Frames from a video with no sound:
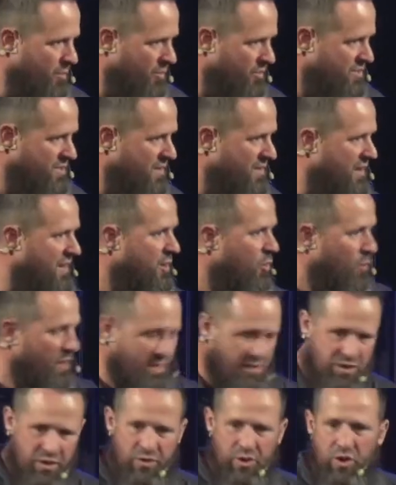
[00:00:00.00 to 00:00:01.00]
tables, and
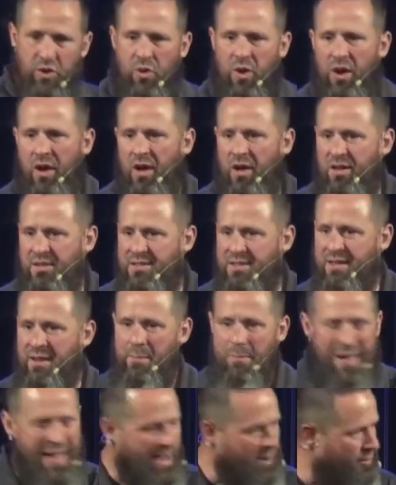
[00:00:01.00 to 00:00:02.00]
that he went to the
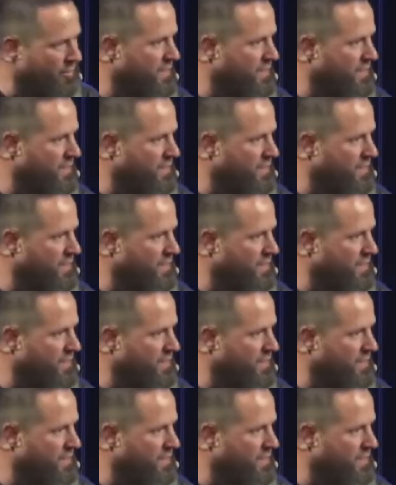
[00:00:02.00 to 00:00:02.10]
cross and he